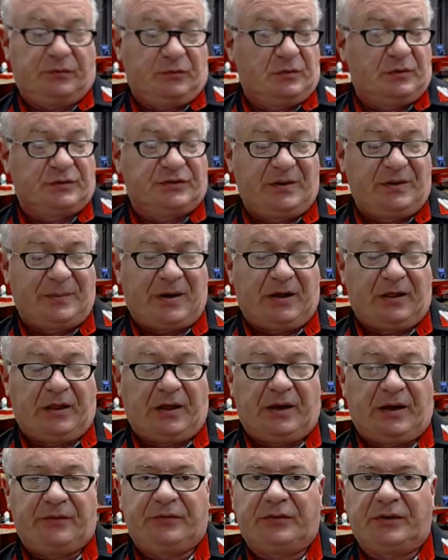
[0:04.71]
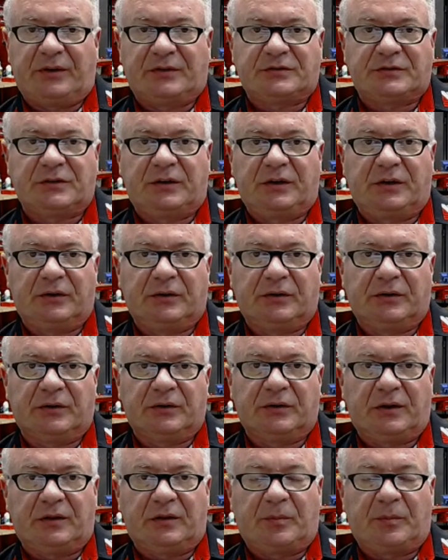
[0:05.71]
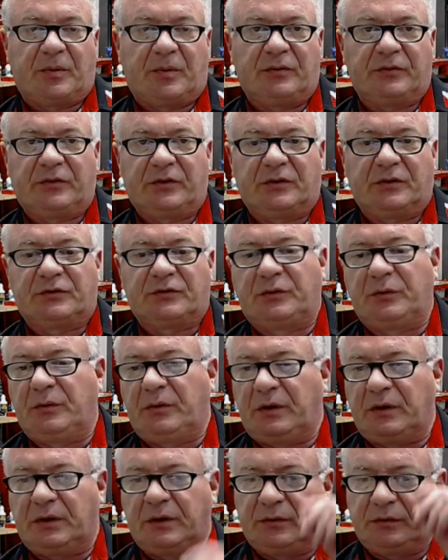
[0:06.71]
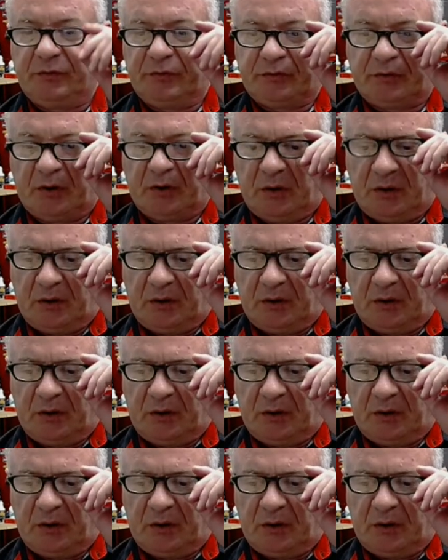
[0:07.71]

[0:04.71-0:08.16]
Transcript: well, it's my live session here at the Partzilla Studios.